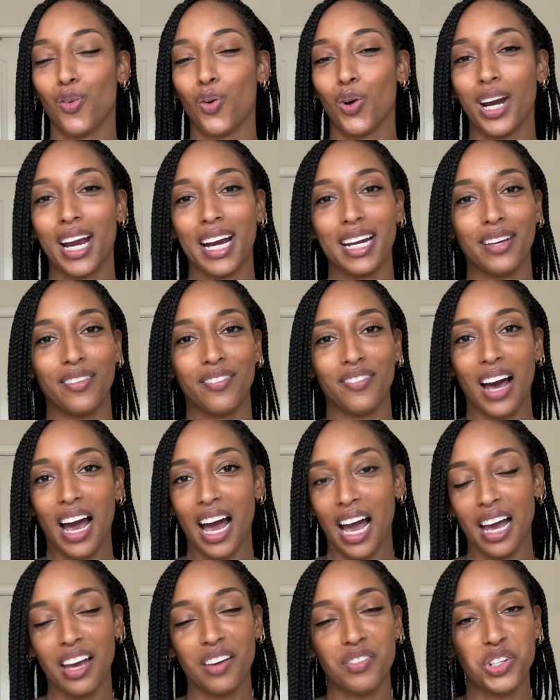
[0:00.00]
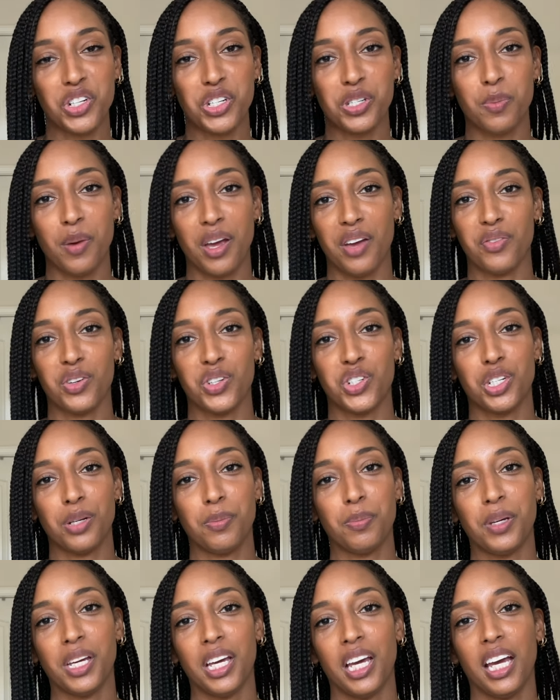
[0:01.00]
$4.95. You're just paying for
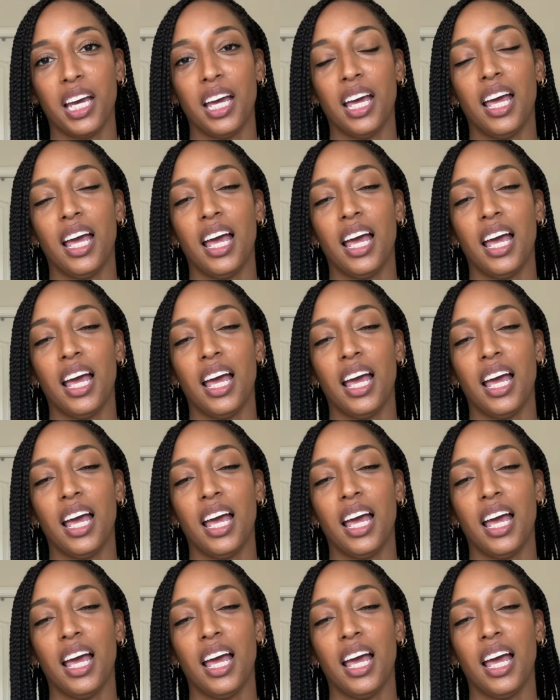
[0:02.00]
shipping.